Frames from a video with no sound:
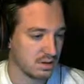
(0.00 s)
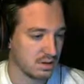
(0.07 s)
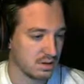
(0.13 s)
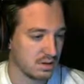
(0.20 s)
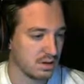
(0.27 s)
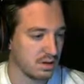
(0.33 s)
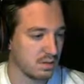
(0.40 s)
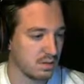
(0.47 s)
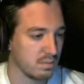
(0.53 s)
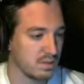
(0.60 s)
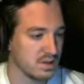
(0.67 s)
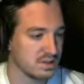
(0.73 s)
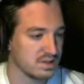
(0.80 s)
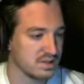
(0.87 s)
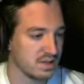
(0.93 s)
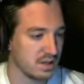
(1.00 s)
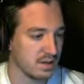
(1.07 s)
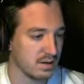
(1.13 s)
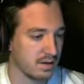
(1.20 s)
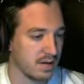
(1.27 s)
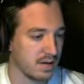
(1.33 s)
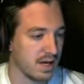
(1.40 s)
Uh, where is the
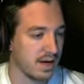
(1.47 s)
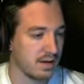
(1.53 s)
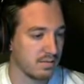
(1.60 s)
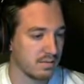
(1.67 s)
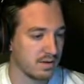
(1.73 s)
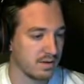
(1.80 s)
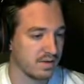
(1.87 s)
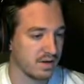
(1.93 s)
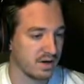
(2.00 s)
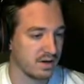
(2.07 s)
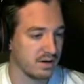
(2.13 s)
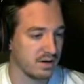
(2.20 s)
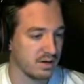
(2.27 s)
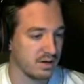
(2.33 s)
light? Ah, right there.